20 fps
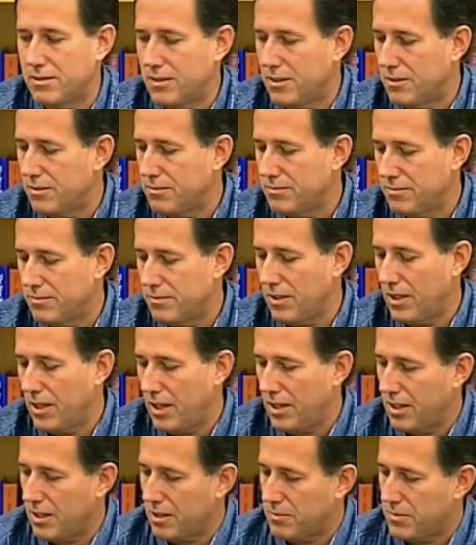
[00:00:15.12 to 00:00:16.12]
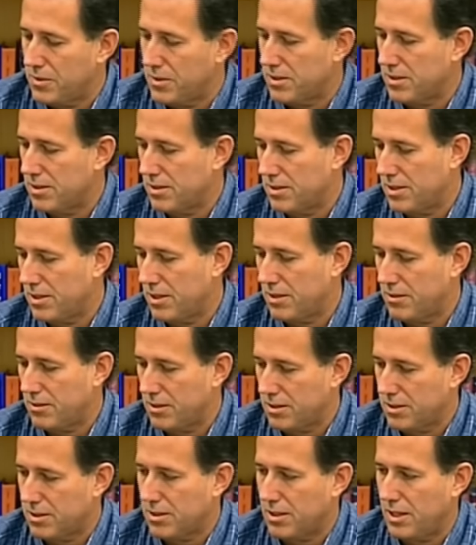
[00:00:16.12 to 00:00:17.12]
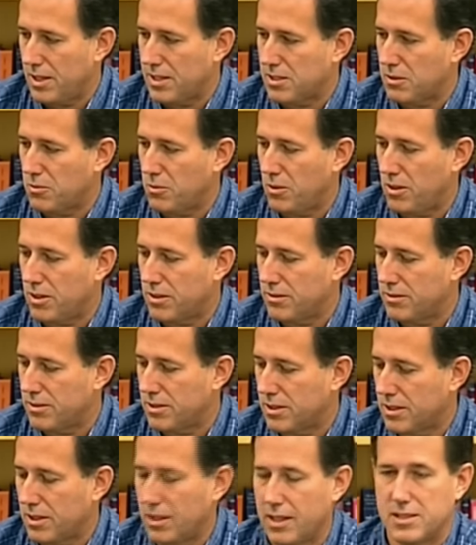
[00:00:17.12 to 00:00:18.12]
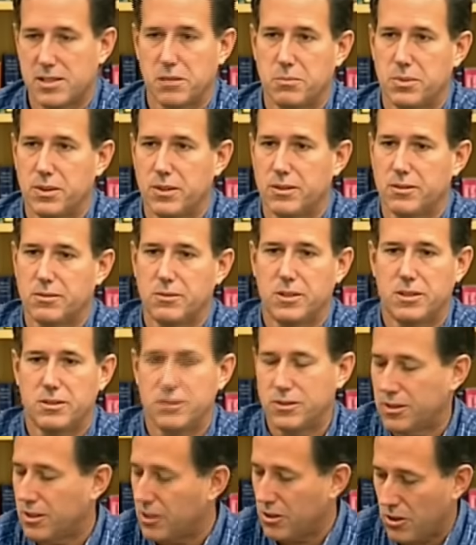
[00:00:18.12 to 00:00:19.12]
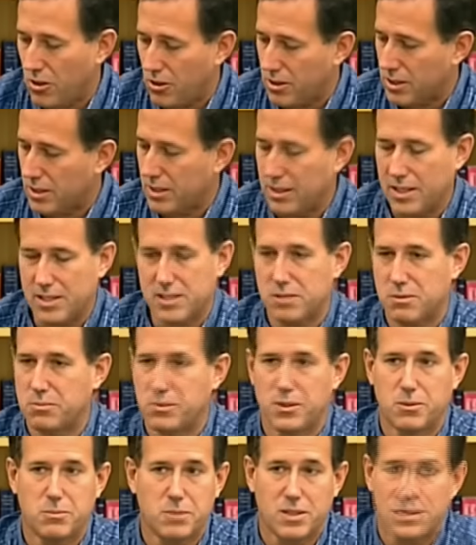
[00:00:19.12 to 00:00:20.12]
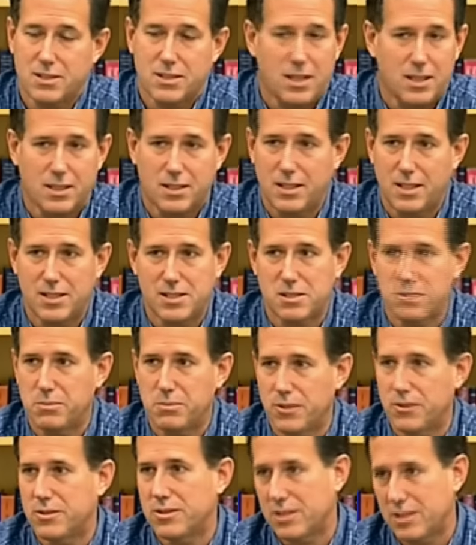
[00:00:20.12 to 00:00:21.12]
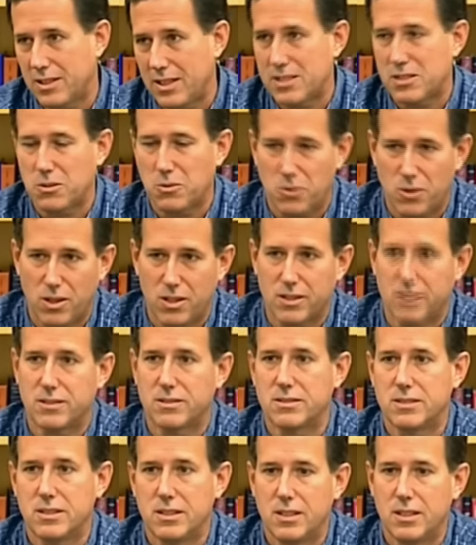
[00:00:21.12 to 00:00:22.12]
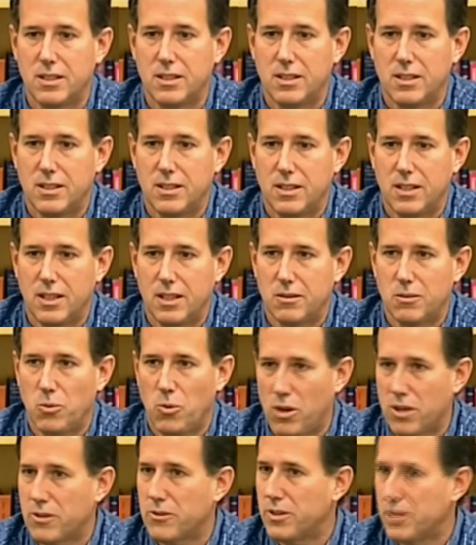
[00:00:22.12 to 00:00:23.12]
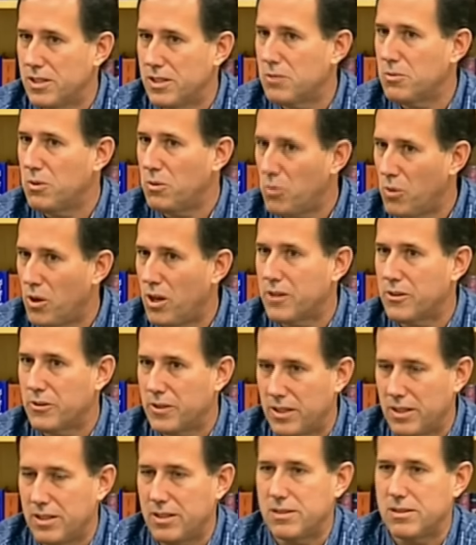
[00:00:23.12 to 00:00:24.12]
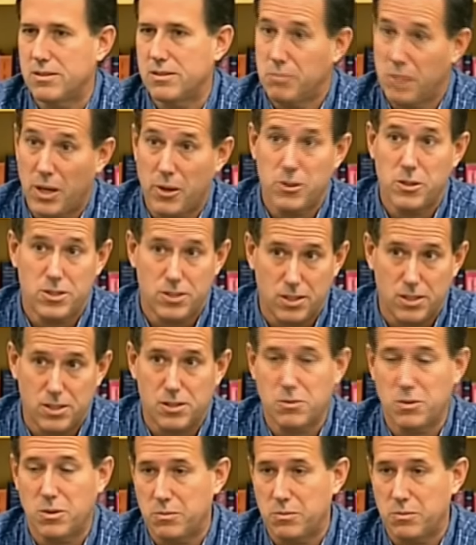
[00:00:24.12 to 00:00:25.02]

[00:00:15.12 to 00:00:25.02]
You know, handing up this and saying this glass of water is a glass of beer. Well, you can call it a glass of beer, but it's not a glass of beer. It's a glass of water. And water is what water is. Marriage is